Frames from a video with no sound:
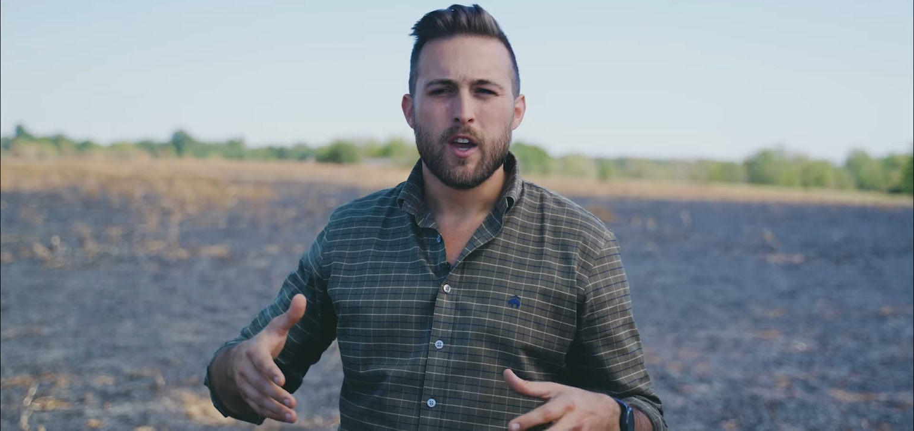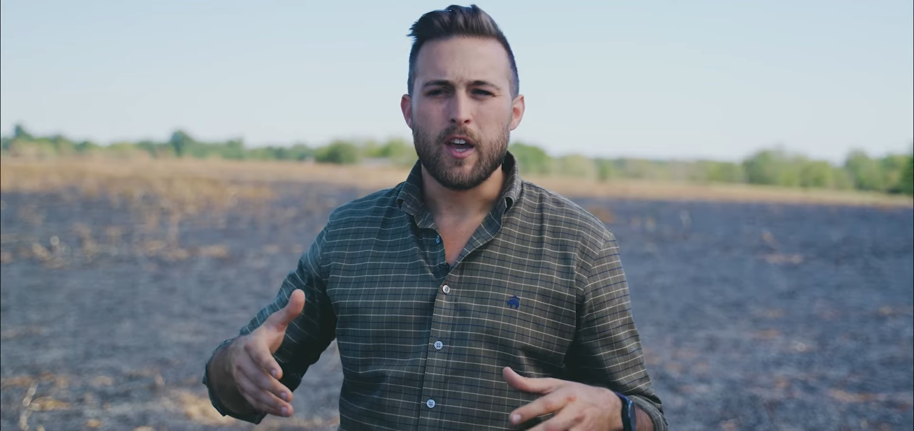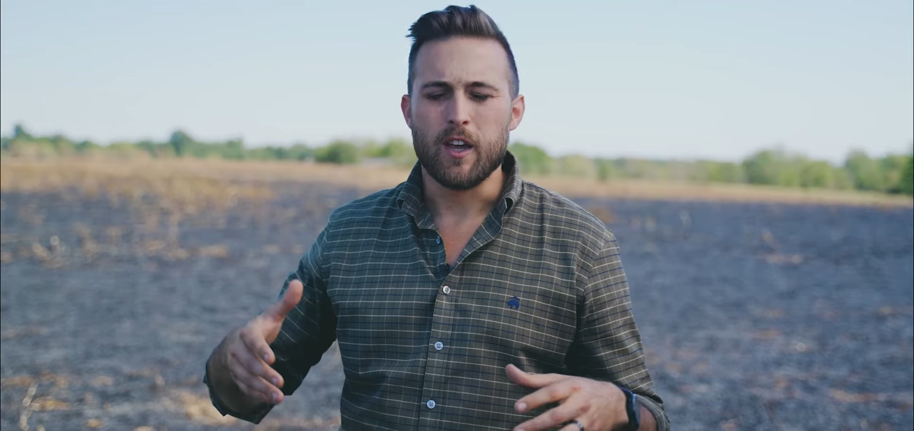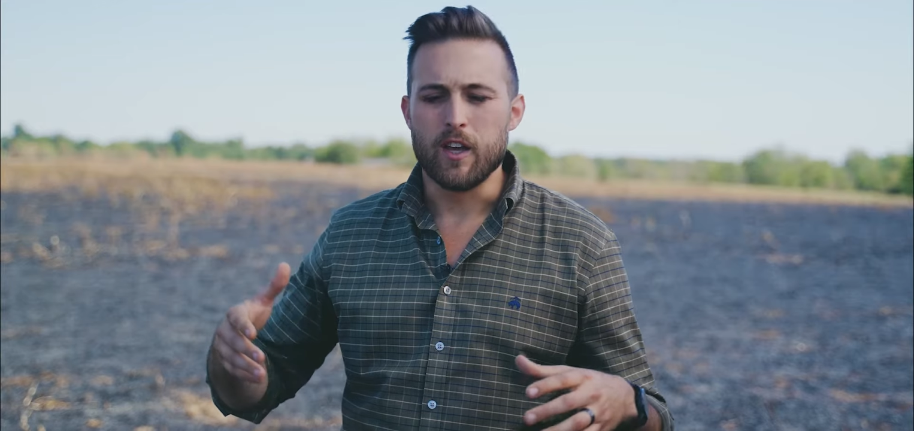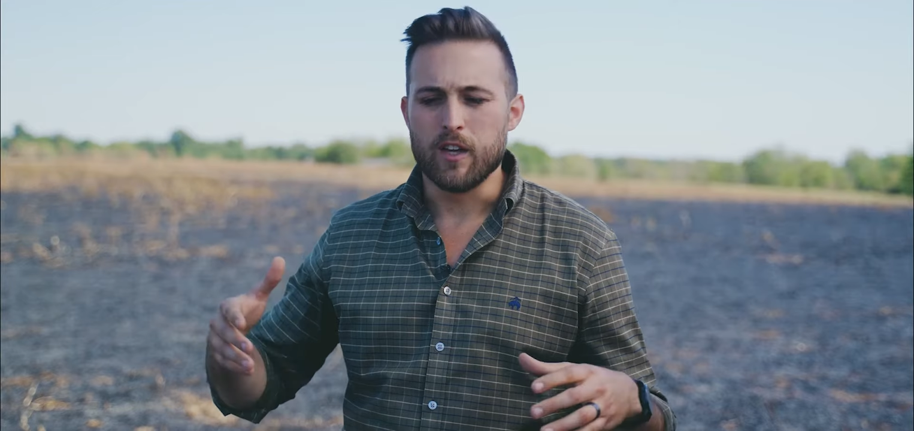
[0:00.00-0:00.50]

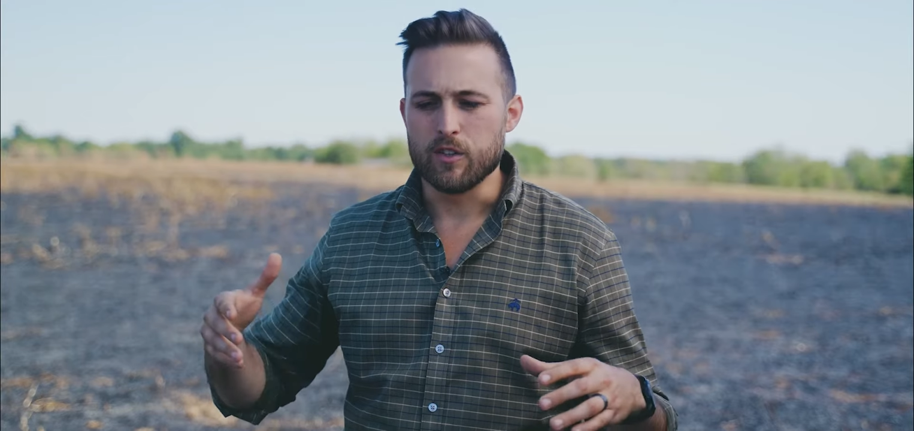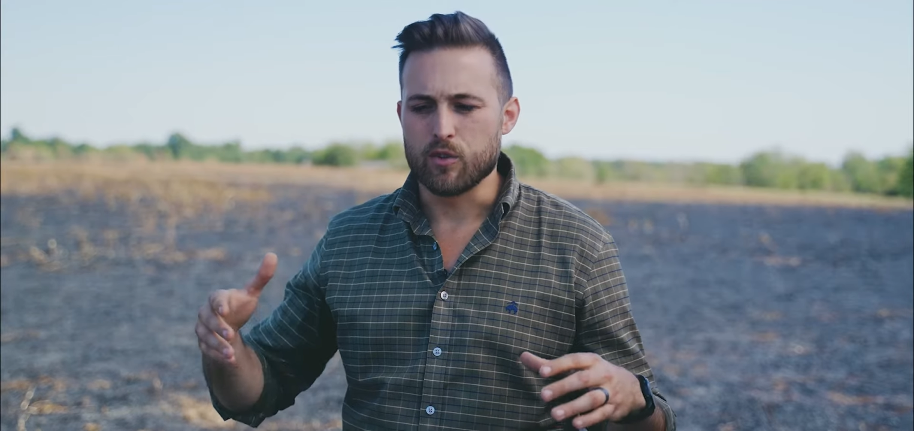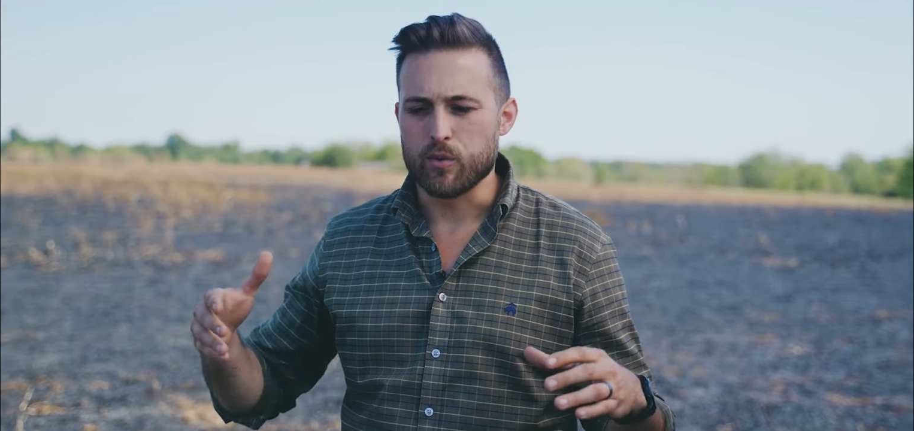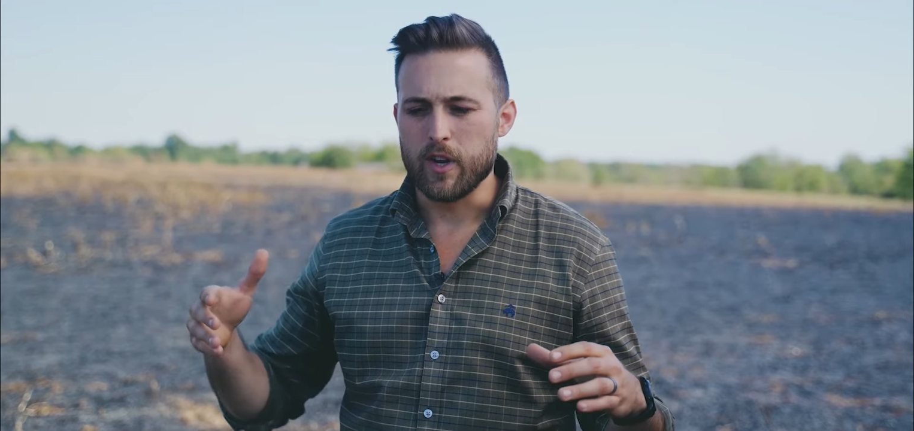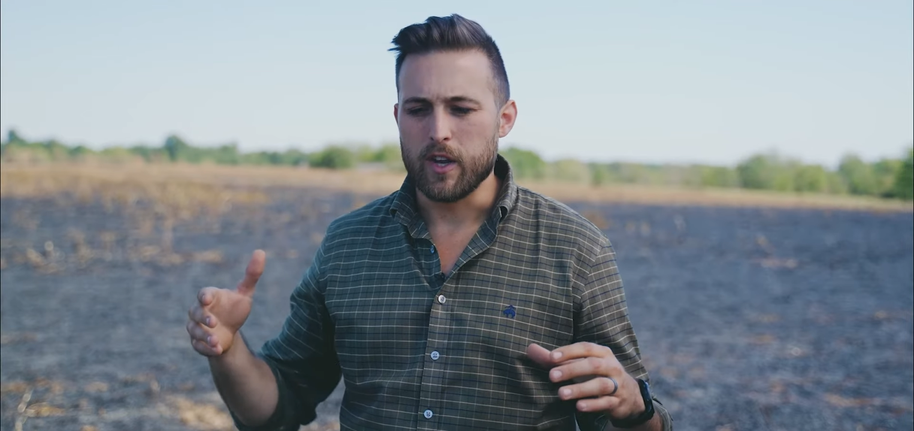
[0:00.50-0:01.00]
and
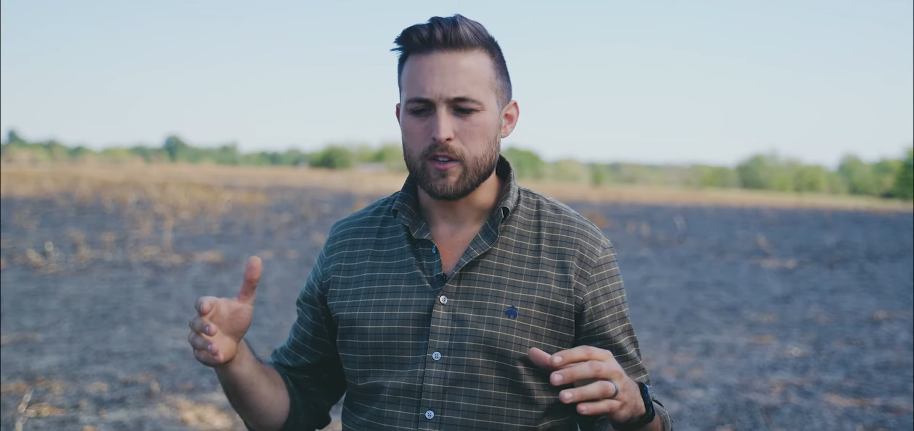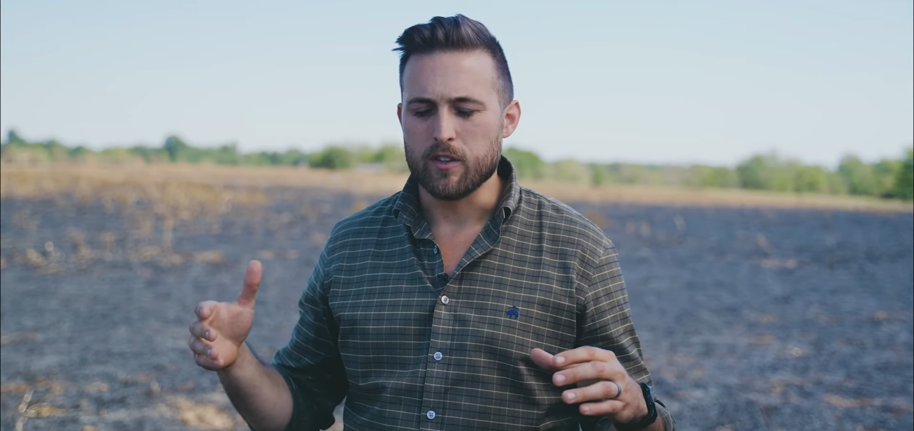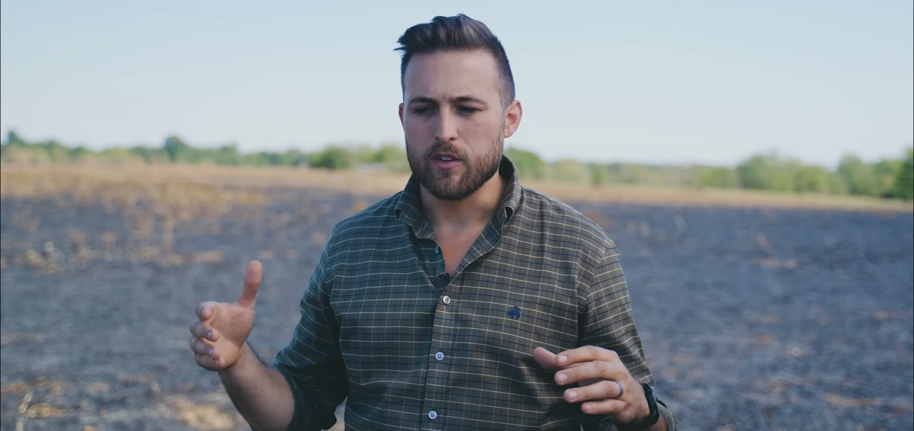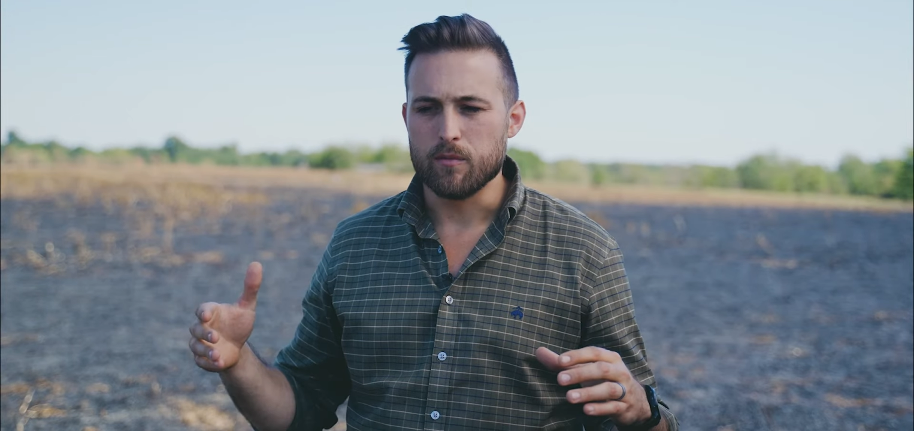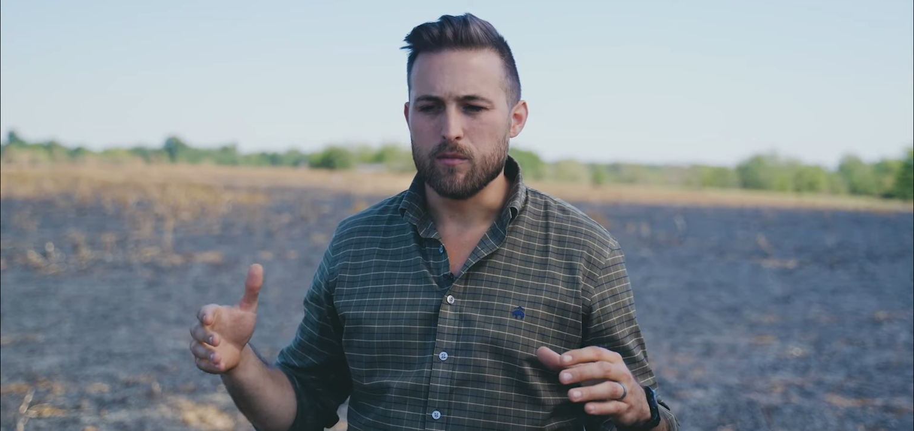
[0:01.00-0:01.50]
create
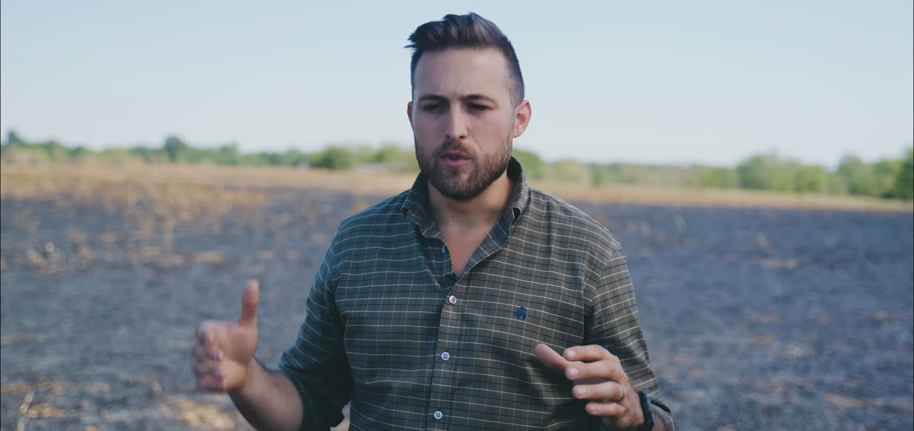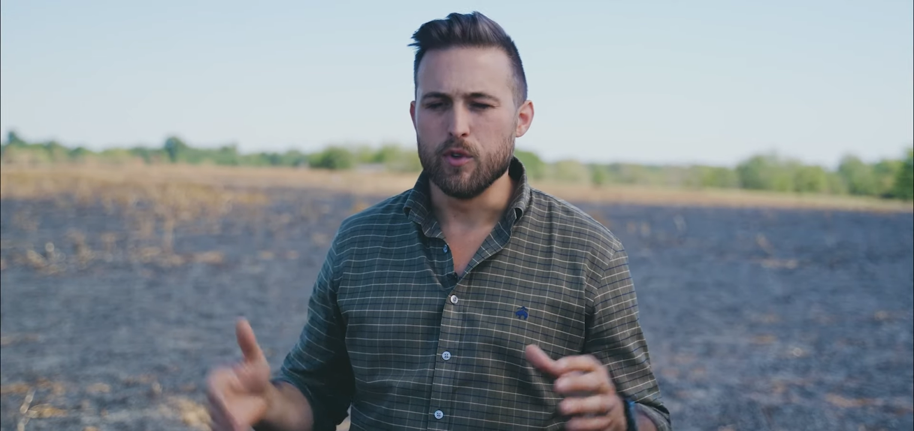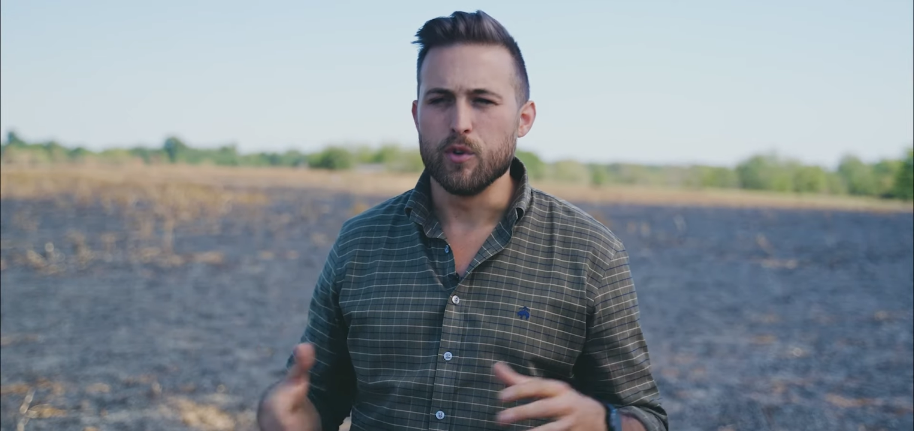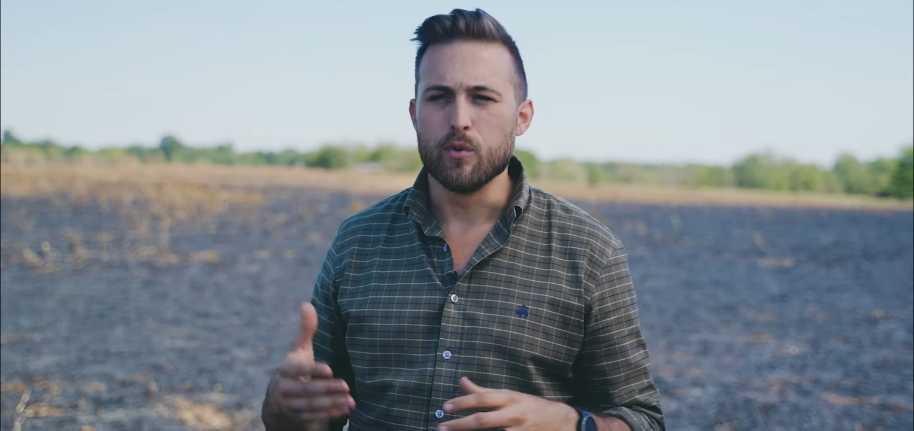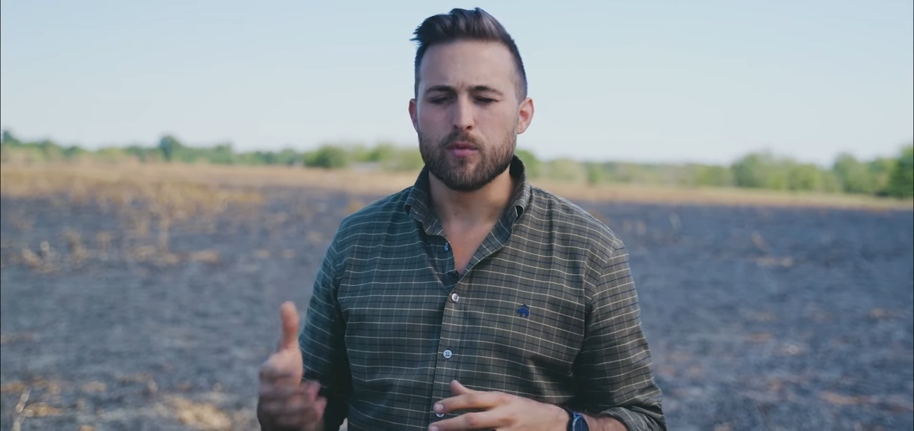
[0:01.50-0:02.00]

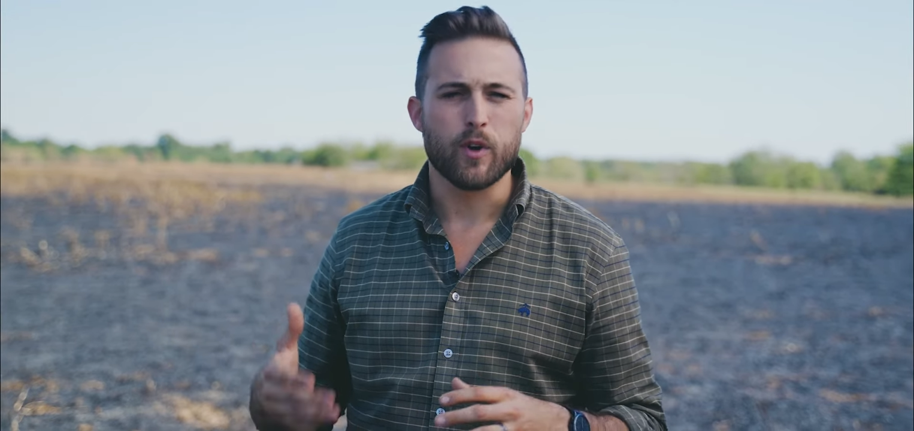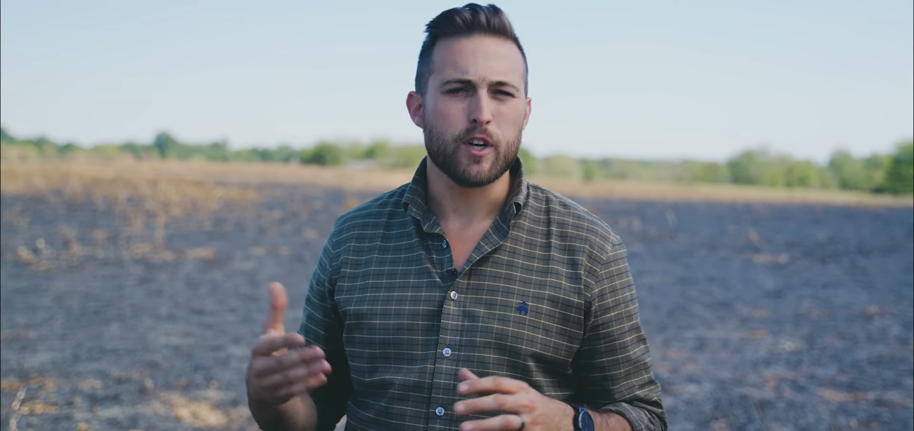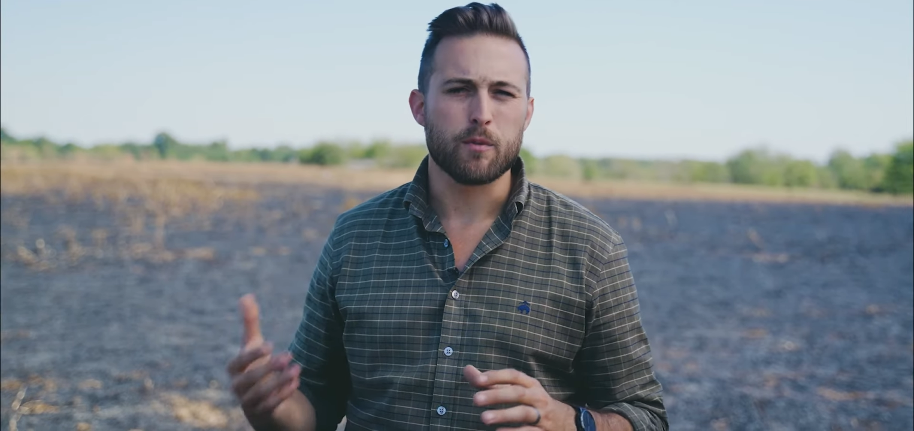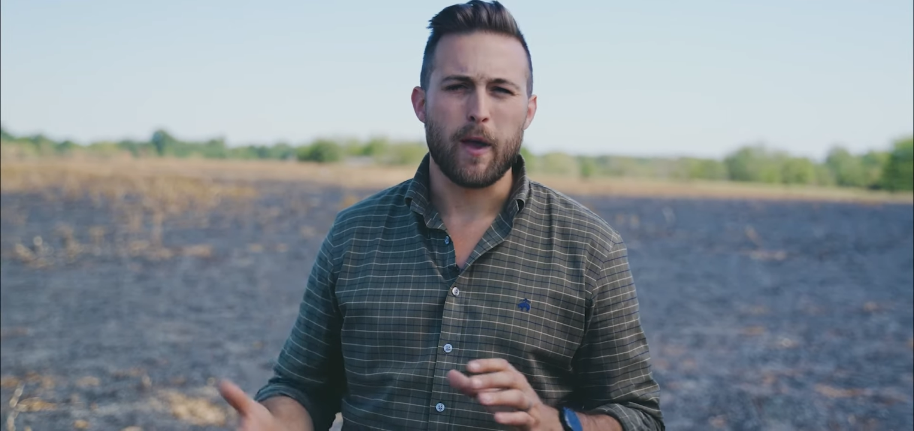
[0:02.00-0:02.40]
new, fresh,